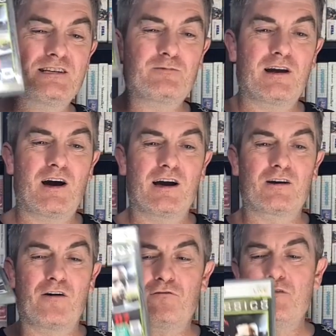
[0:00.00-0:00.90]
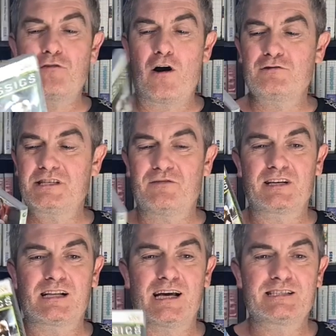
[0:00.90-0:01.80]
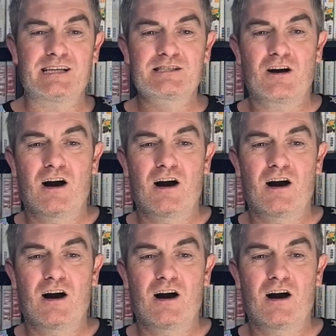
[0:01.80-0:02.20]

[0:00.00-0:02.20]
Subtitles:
This one I got FIFA 07 Classics.